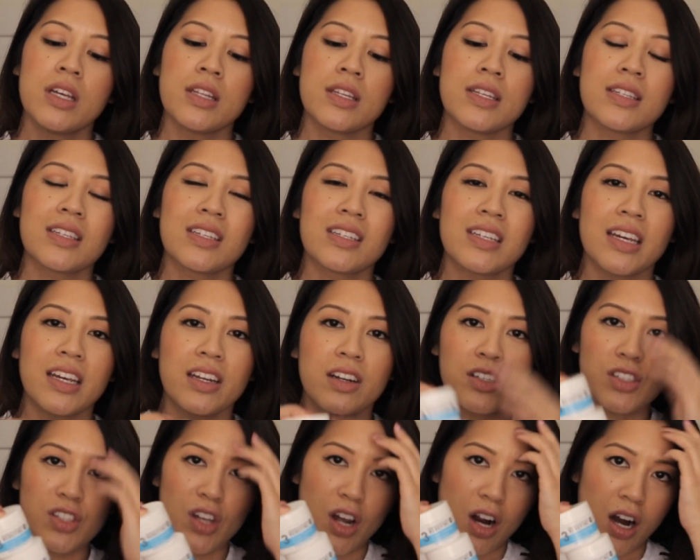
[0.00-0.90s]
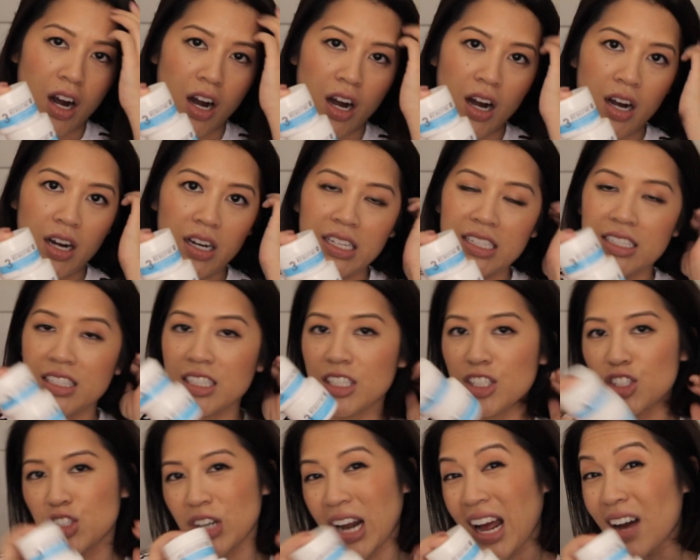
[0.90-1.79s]
These containers are easy
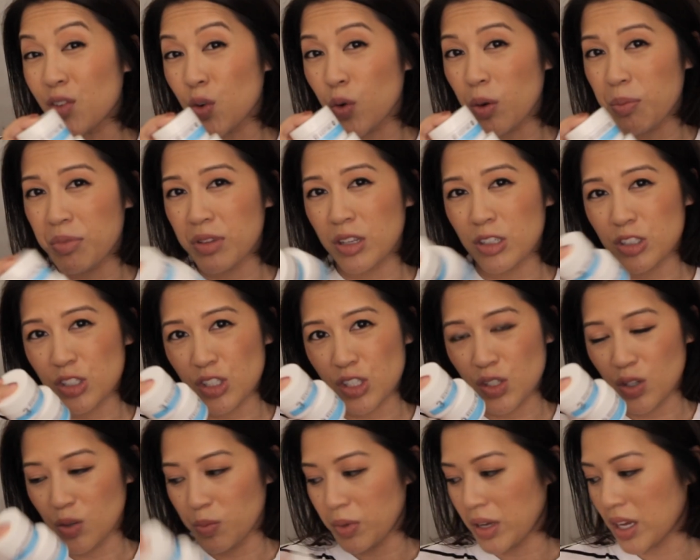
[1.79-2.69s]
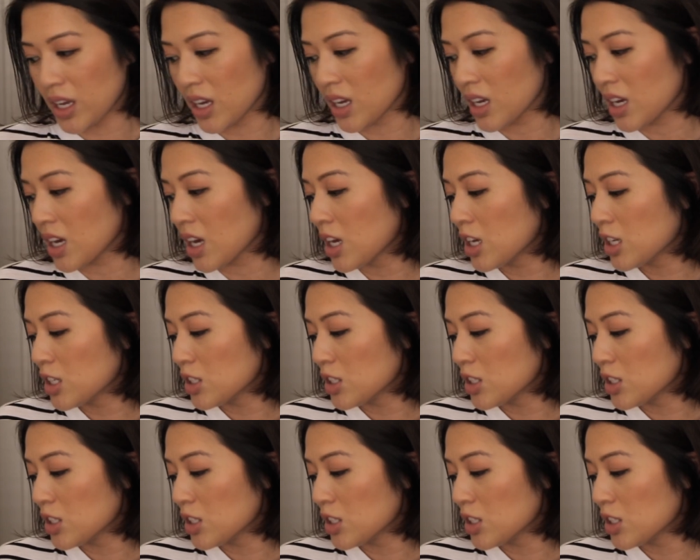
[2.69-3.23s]
to travel with, but they're just too big.